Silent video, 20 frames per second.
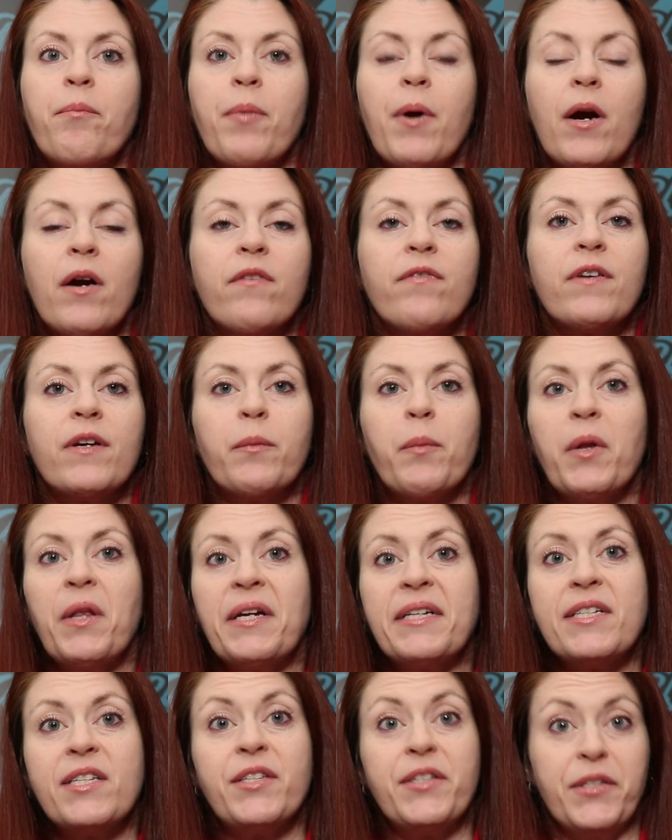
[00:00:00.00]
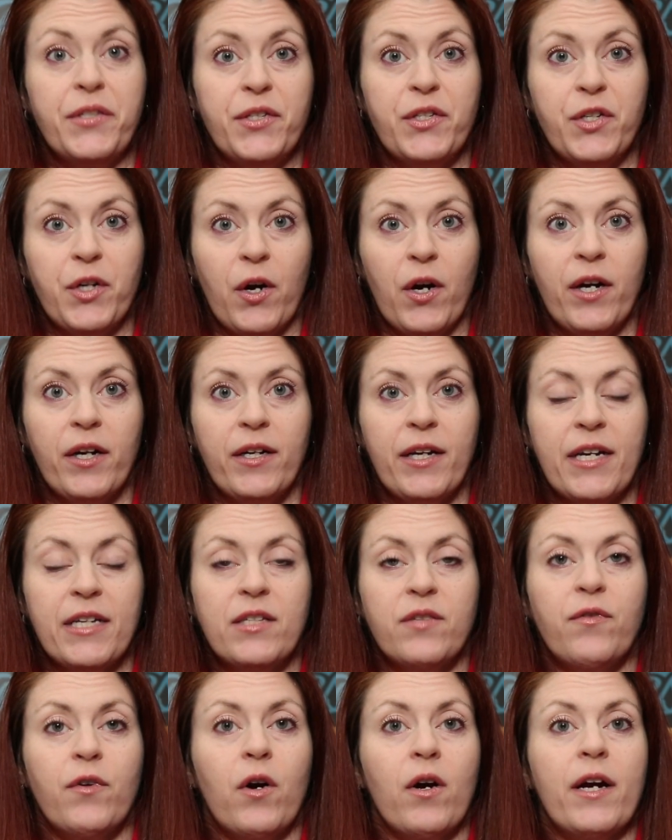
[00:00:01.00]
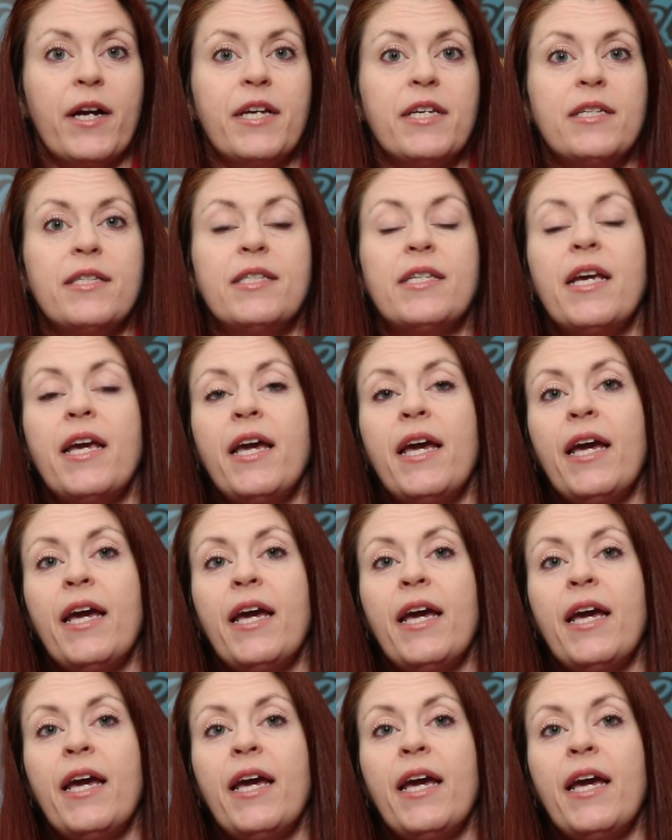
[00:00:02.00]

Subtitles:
perfect place to start as far as